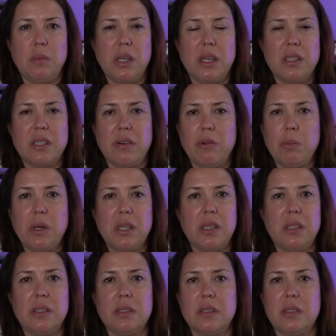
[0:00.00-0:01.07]
because
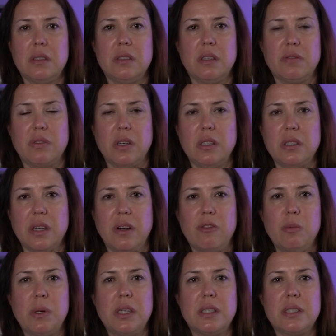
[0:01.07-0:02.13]
everybody is different and
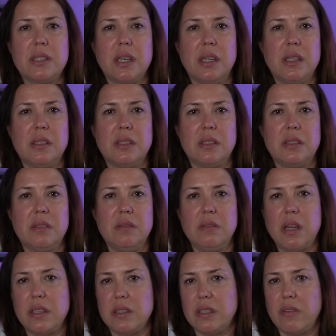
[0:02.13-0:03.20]
everybody's skin has
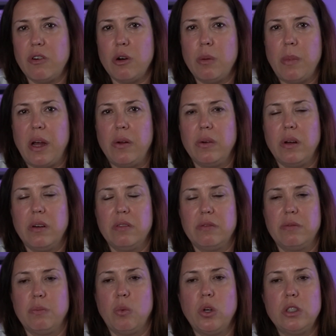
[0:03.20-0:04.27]
a different amount
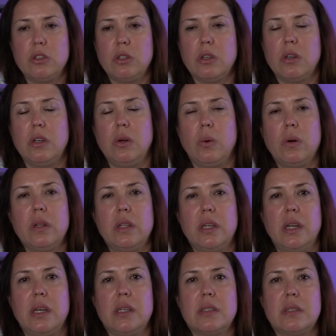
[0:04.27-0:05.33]
of moisture and
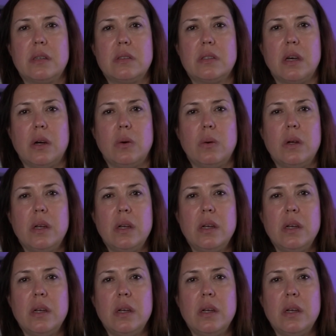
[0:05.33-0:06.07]
oiliness. So